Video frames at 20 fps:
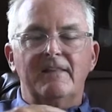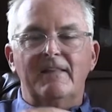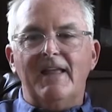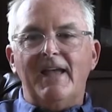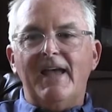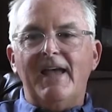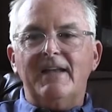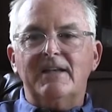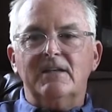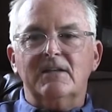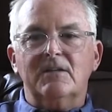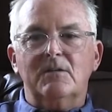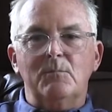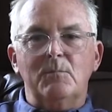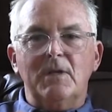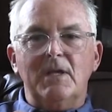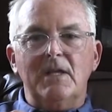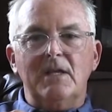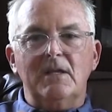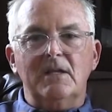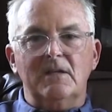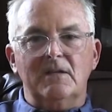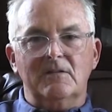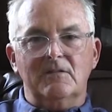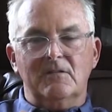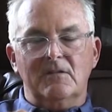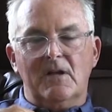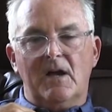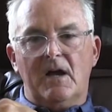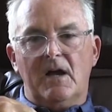That, to me,
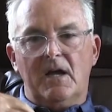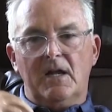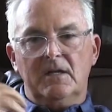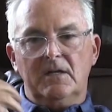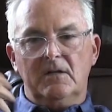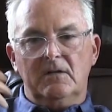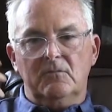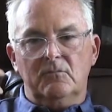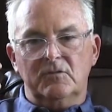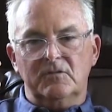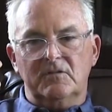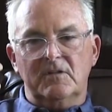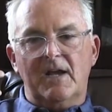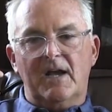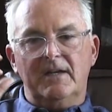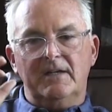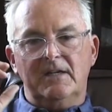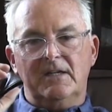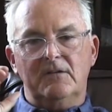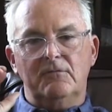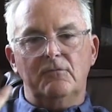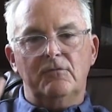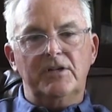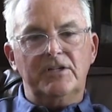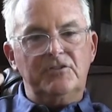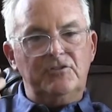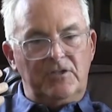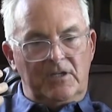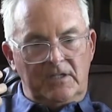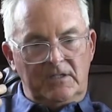is not, was not
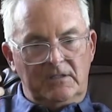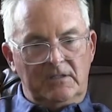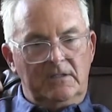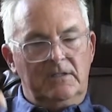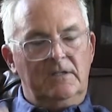enriching,